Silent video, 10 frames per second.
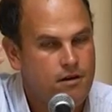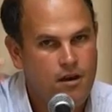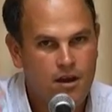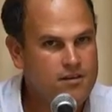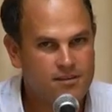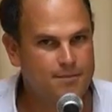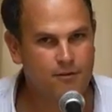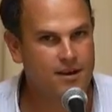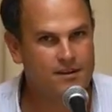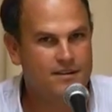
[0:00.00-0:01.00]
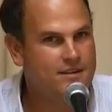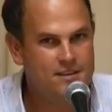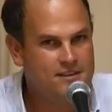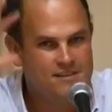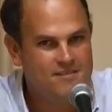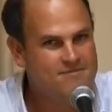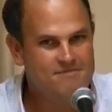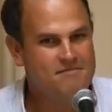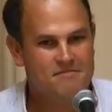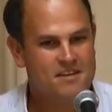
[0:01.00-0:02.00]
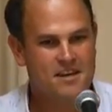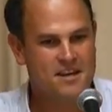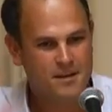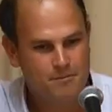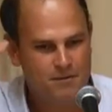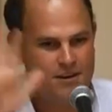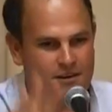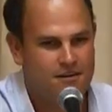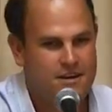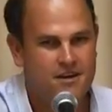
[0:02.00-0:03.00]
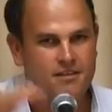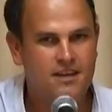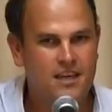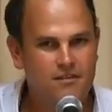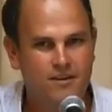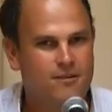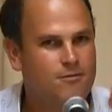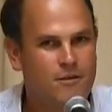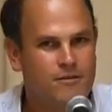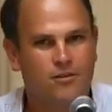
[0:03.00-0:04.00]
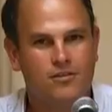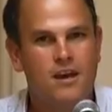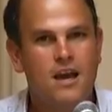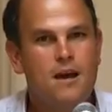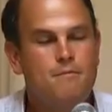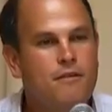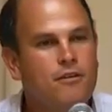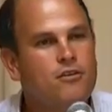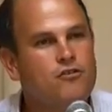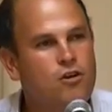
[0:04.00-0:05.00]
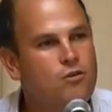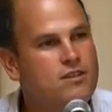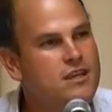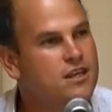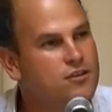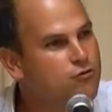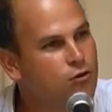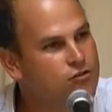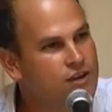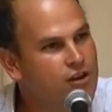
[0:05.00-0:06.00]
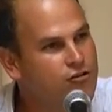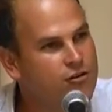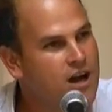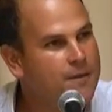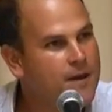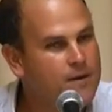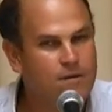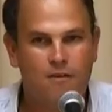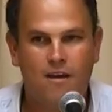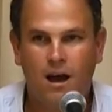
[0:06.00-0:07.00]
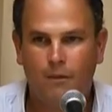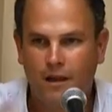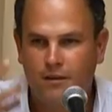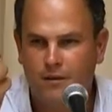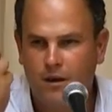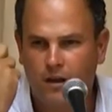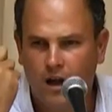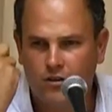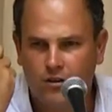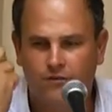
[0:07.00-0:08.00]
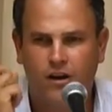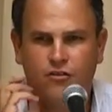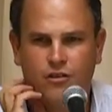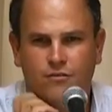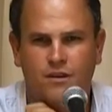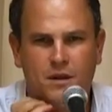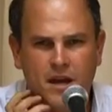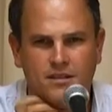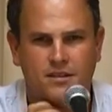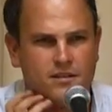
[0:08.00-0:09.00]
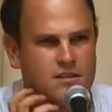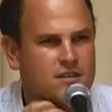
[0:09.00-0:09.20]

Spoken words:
And he's liberated. He can appear, he can leave, he can do miracles. Miracles shows that he controls nature, not the other way around. That's a theological function of the Nis.